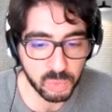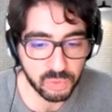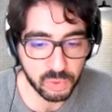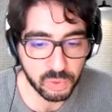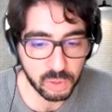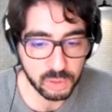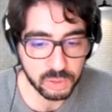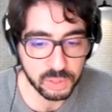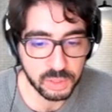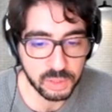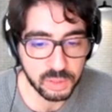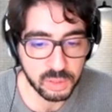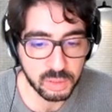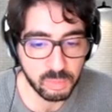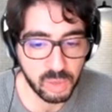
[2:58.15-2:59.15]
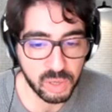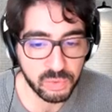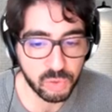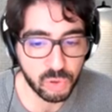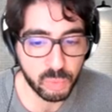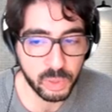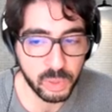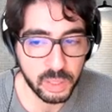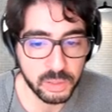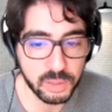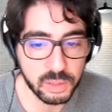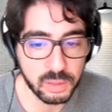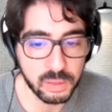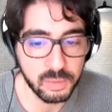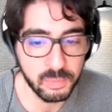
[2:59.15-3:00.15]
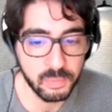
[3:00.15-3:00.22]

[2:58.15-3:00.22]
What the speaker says: morphologies by formulating,